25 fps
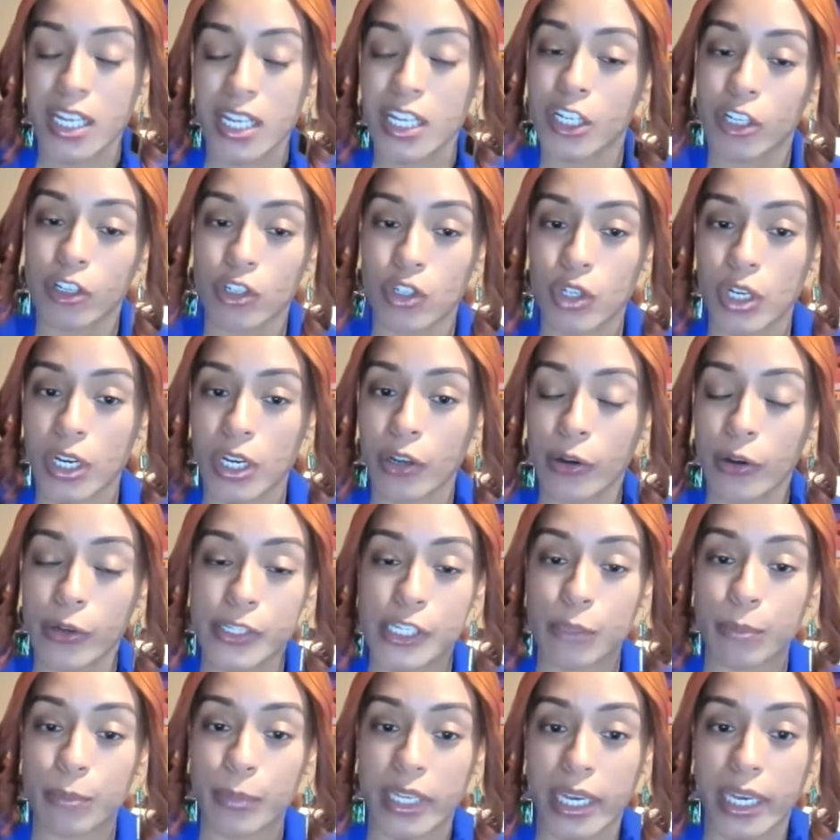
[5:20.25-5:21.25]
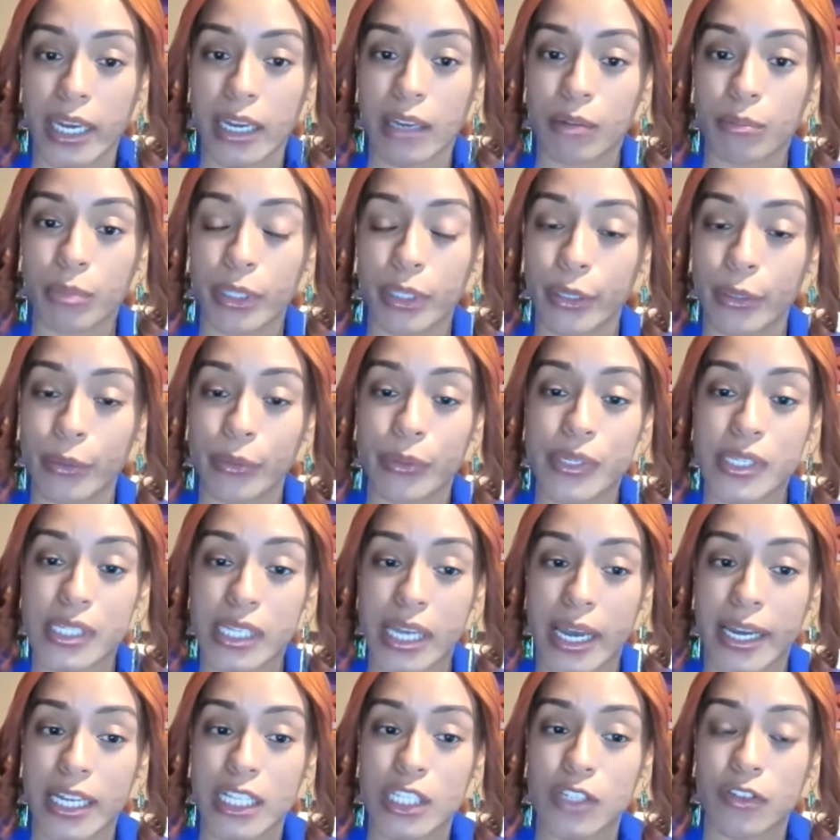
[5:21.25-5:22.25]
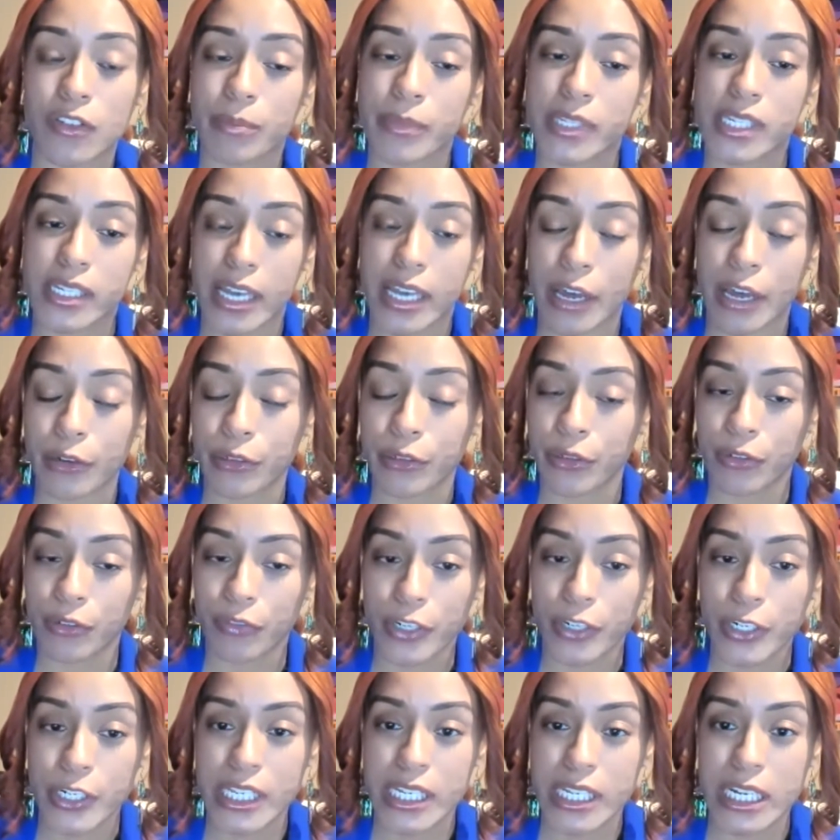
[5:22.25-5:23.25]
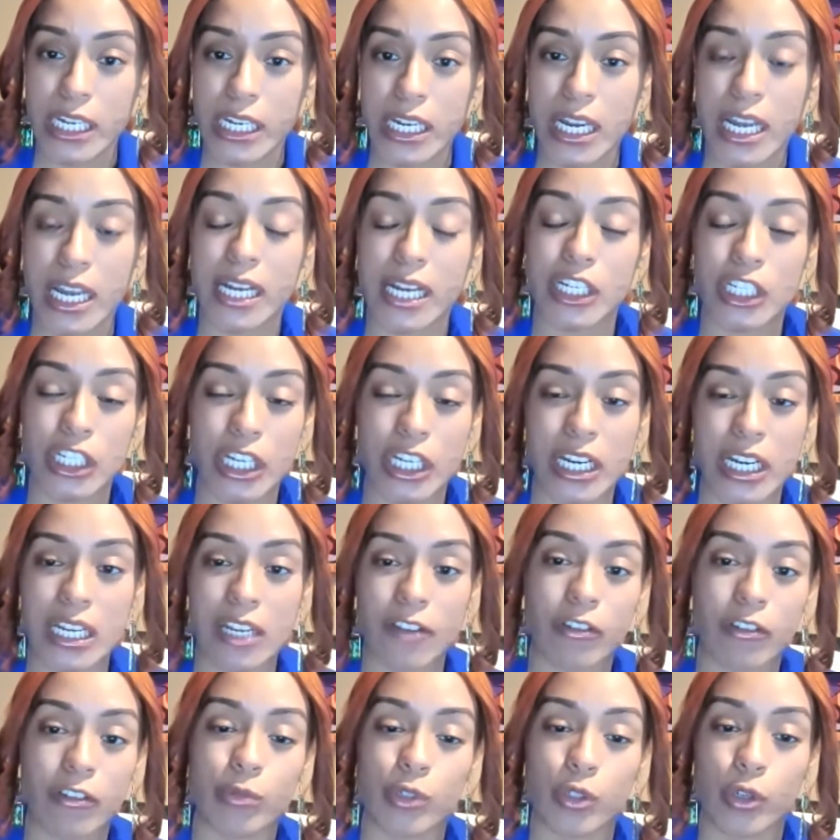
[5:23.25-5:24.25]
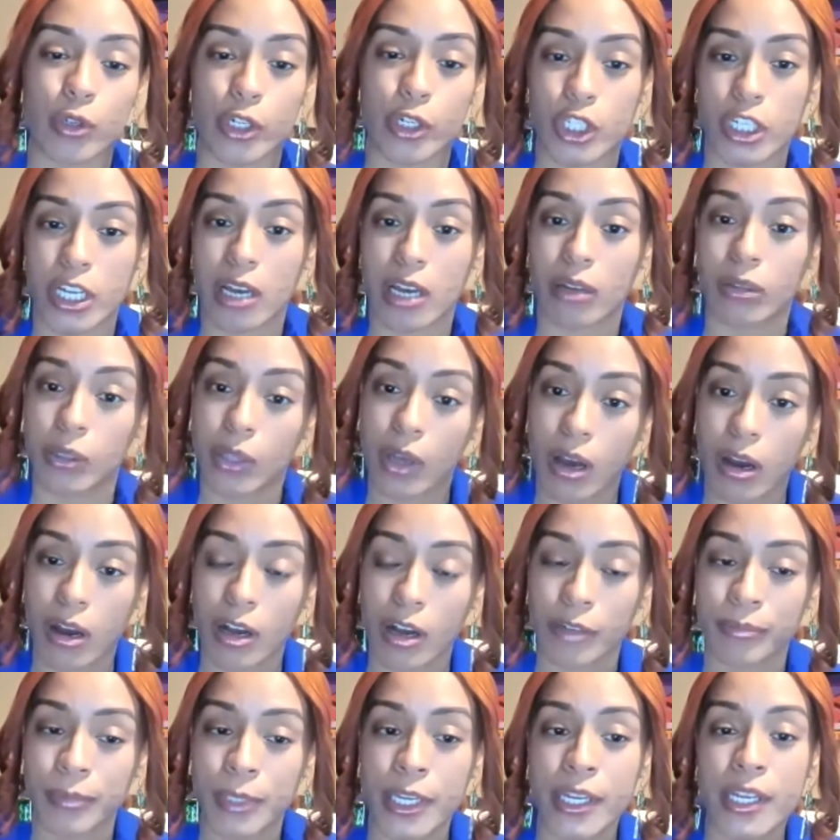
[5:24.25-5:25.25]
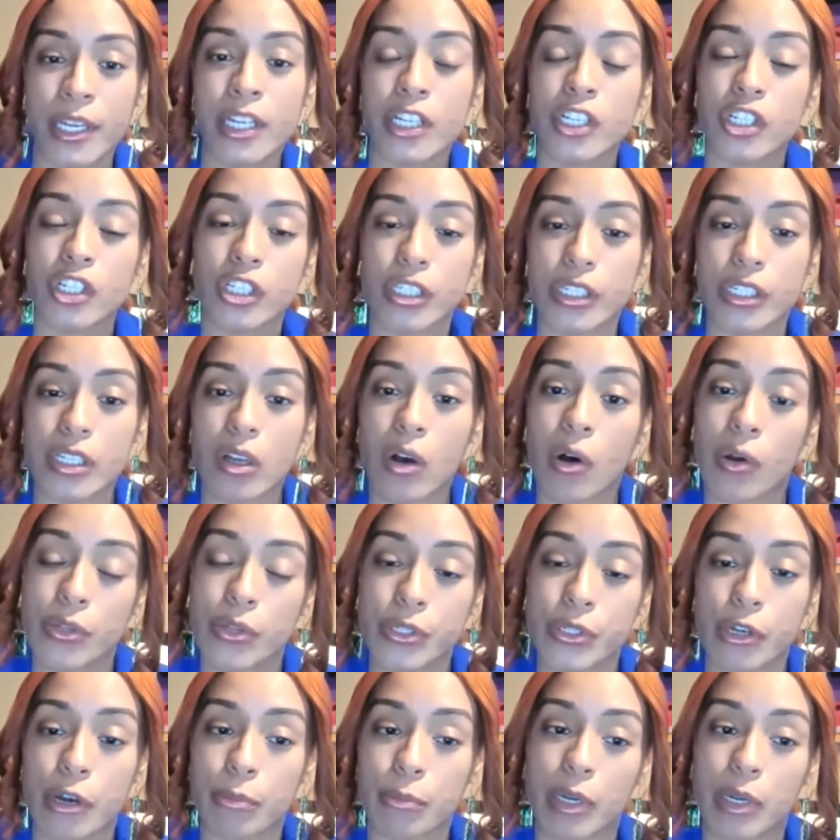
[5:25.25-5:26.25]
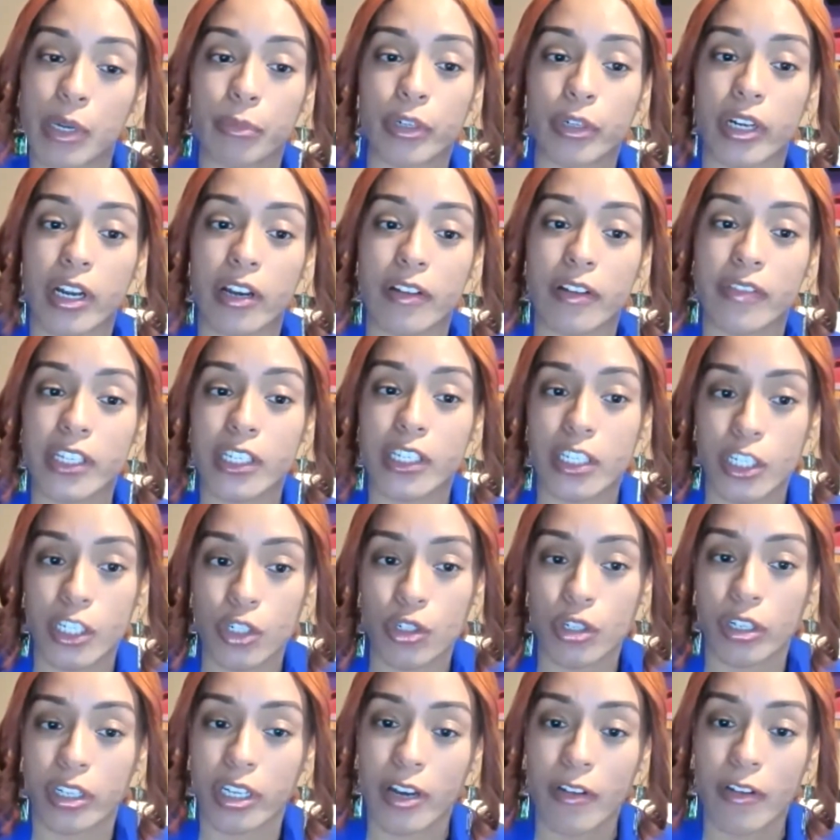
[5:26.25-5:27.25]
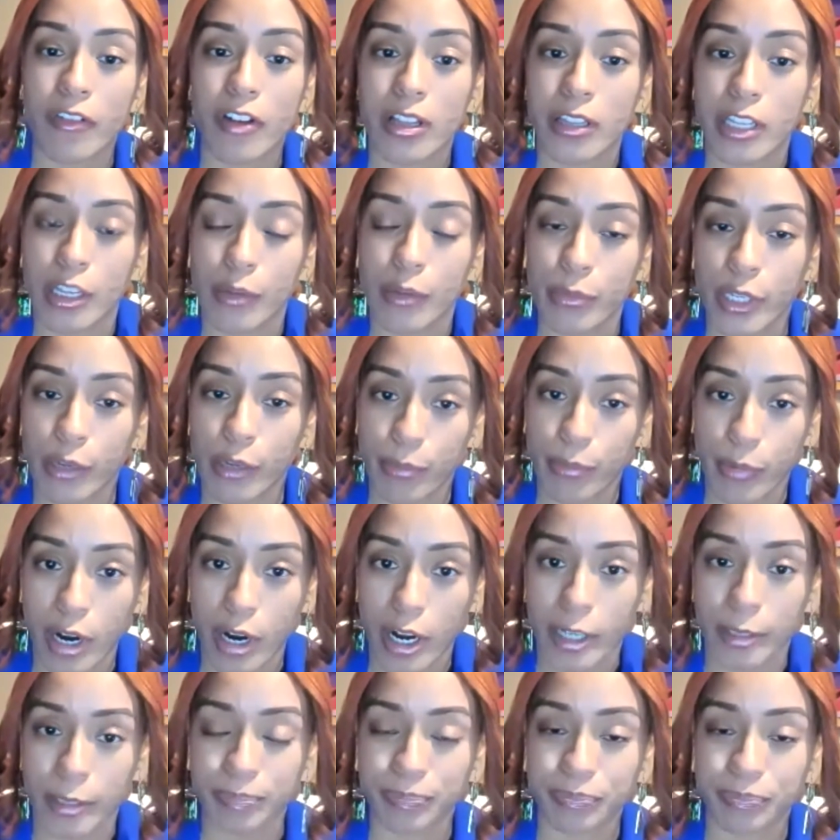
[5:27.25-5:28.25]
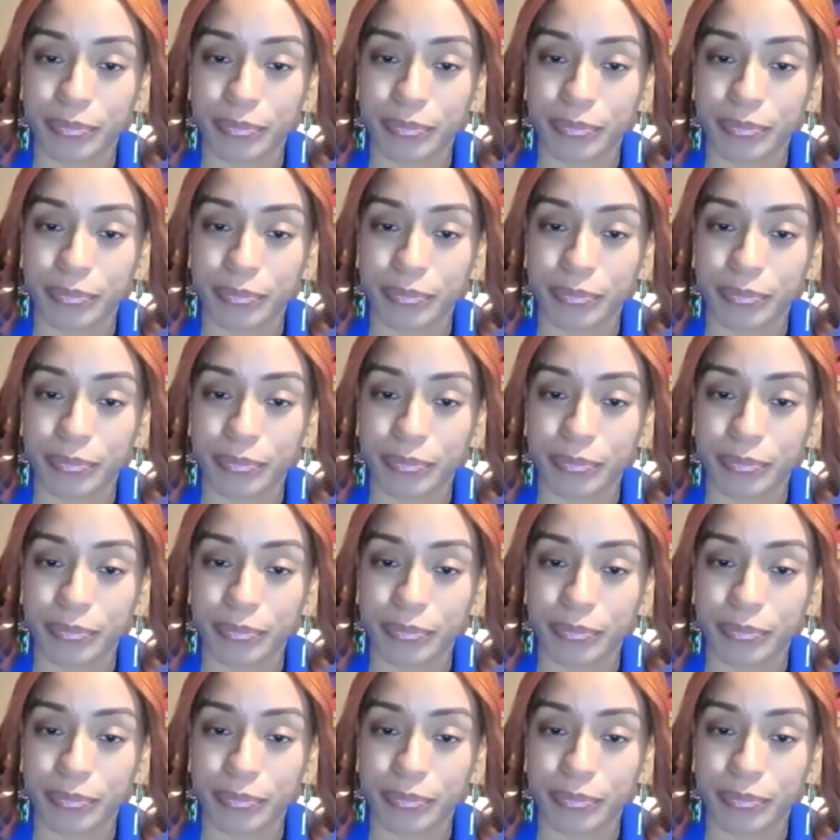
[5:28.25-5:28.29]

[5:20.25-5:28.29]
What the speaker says: Katrina holds a BA in political science from Seattle University and a JD from Georgetown Law. She's also a member of the District of Columbia Bar.